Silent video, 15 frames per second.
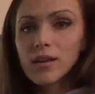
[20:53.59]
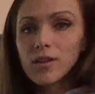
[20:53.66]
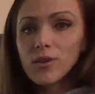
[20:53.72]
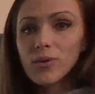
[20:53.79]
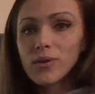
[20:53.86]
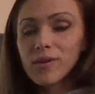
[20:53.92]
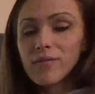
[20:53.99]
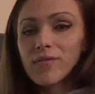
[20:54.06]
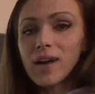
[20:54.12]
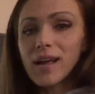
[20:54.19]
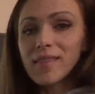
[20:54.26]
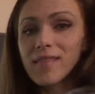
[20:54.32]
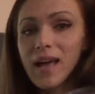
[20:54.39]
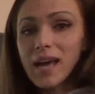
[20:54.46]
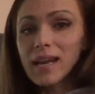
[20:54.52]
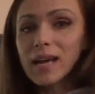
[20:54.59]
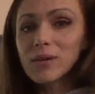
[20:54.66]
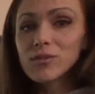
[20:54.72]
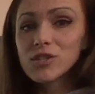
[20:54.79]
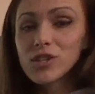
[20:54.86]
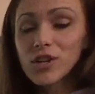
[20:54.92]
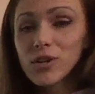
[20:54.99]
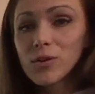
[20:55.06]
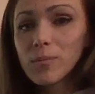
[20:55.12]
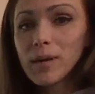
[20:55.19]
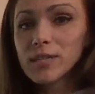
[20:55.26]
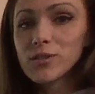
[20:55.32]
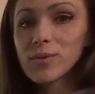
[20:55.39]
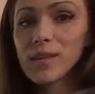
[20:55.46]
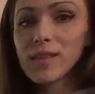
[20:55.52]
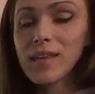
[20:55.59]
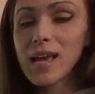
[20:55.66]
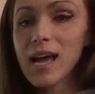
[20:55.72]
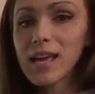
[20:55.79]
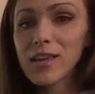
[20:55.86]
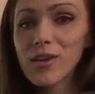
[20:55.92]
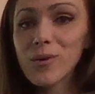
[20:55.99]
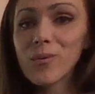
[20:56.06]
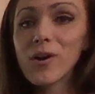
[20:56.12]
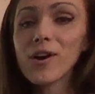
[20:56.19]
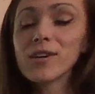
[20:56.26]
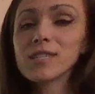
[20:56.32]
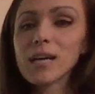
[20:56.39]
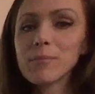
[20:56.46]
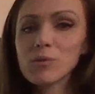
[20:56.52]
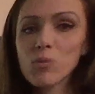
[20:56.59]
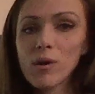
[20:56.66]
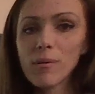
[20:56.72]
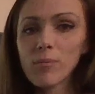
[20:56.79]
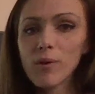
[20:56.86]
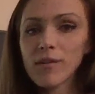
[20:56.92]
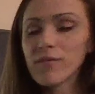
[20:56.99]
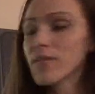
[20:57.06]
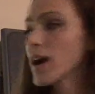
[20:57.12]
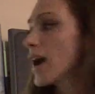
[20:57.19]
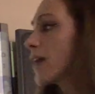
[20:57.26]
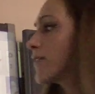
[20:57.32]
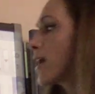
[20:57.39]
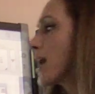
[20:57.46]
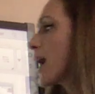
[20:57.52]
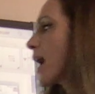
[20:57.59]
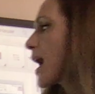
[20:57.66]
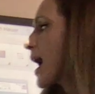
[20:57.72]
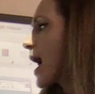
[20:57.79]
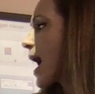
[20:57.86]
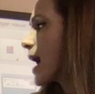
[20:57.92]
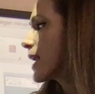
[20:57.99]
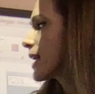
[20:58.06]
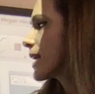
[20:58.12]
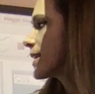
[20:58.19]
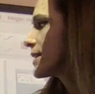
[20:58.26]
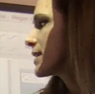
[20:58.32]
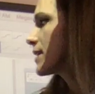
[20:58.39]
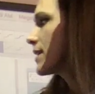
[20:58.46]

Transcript: You could find that out too by doing the IQR times 1.5, adding it to